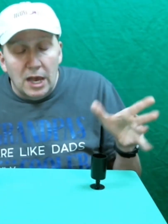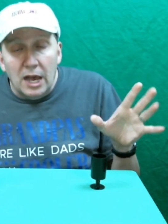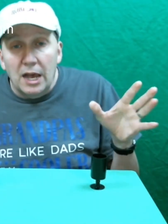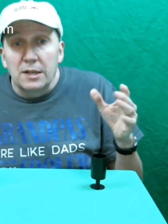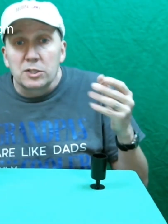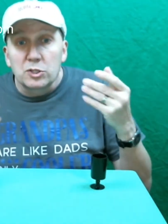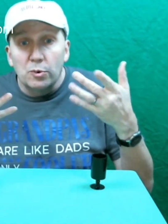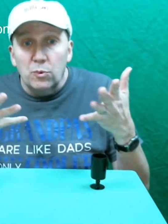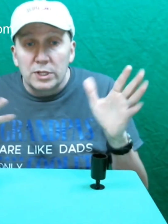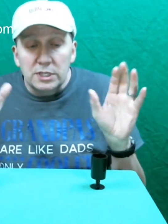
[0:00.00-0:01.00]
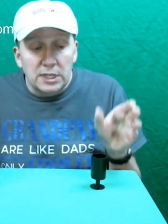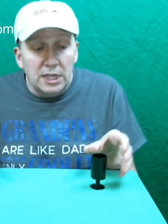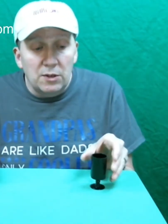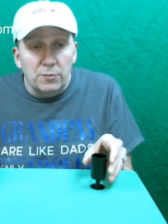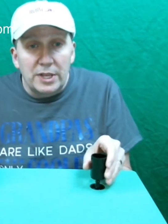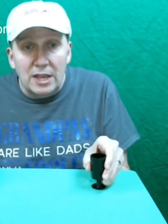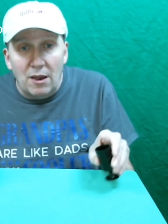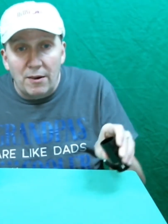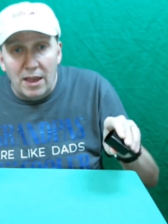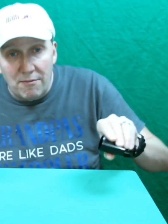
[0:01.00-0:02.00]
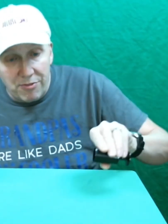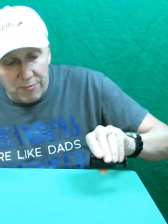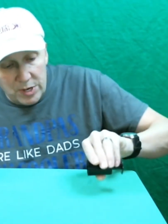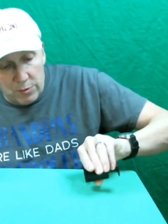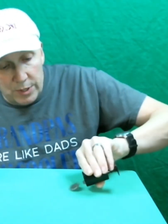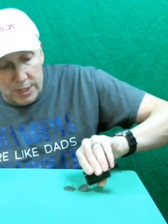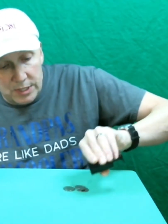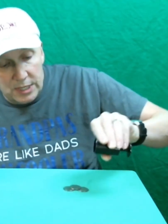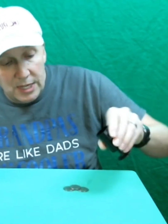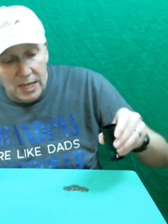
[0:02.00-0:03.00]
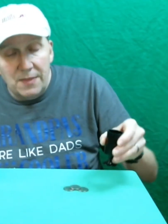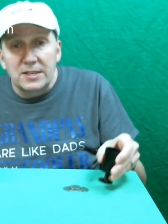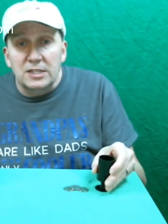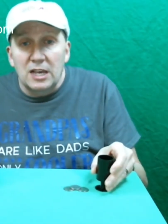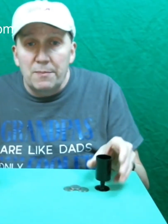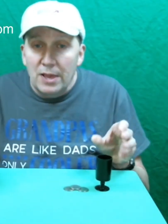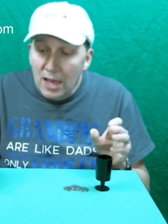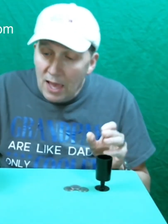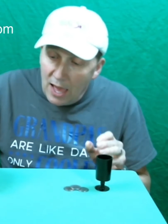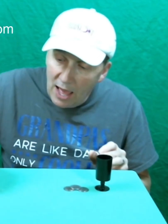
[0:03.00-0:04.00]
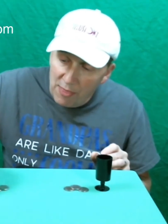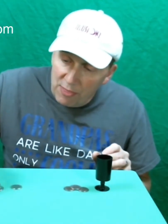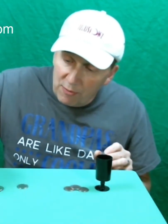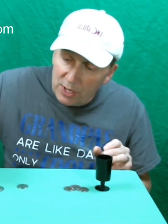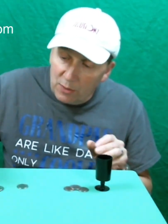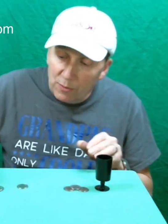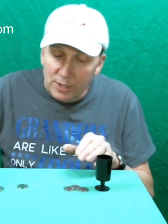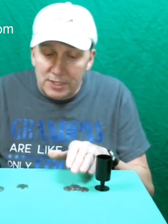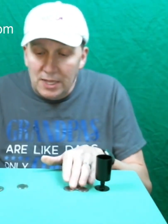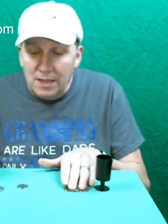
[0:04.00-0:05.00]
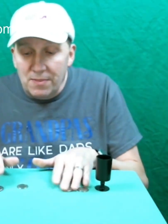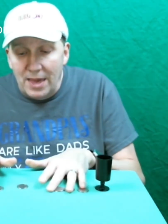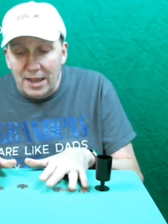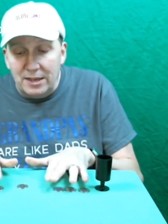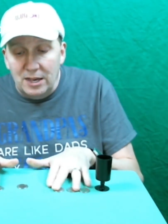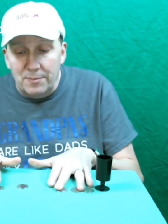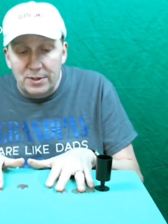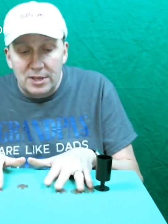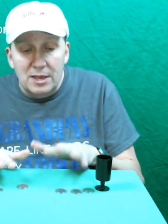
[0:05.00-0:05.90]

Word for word: Uh, so once again, we now have three coins in this cup and three coins in that cup.